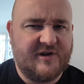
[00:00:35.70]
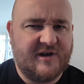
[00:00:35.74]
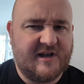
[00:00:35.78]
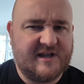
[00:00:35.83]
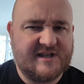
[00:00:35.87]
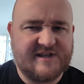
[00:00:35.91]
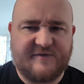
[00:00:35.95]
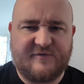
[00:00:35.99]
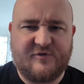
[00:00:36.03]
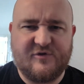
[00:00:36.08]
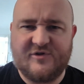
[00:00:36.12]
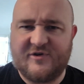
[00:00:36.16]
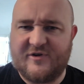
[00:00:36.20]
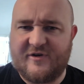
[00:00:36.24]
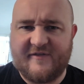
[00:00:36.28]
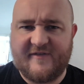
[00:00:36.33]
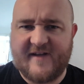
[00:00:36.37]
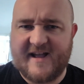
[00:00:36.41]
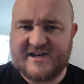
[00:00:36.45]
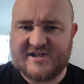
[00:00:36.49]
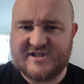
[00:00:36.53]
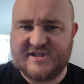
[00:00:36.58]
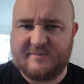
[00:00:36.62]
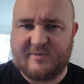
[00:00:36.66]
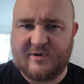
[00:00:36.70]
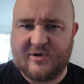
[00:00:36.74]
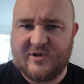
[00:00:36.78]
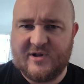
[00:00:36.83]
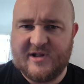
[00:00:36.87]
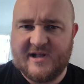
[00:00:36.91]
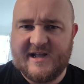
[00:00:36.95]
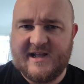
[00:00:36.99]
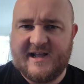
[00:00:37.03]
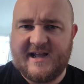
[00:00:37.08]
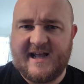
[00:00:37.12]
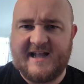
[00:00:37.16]
It's a fruit or a vegetable.
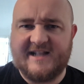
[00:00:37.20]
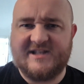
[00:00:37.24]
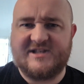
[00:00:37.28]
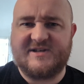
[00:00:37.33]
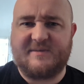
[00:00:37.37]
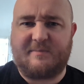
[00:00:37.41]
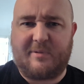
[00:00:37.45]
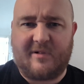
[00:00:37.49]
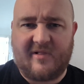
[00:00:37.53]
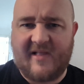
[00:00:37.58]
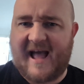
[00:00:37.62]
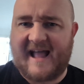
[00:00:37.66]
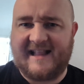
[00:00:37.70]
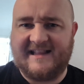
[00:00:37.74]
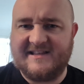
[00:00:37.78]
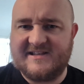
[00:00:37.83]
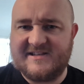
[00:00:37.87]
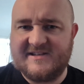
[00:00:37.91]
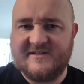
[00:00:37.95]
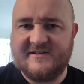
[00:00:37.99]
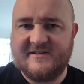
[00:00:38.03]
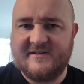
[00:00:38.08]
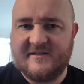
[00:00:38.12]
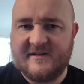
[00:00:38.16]
It's a plant.